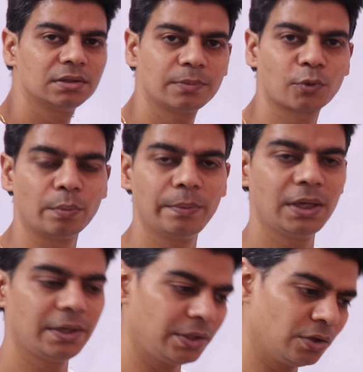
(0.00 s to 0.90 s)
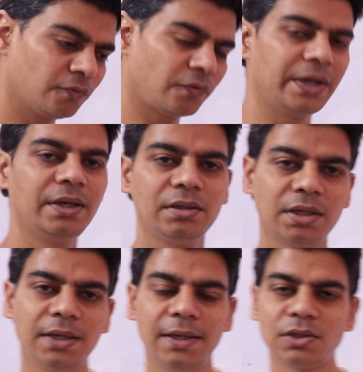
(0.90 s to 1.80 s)
the probability of finding
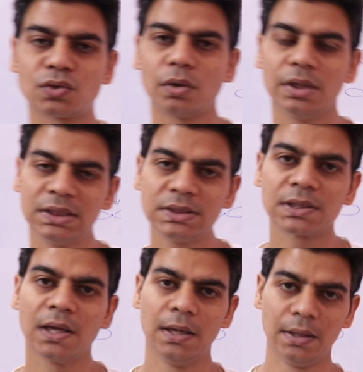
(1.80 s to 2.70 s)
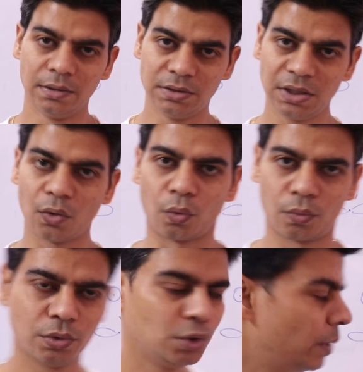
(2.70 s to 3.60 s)
the electron is 0.
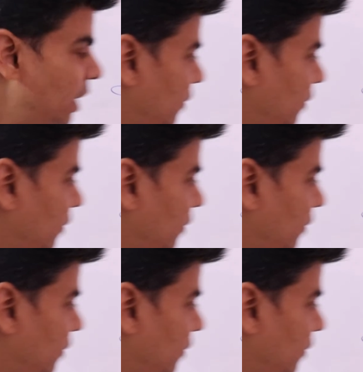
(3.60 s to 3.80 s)
You will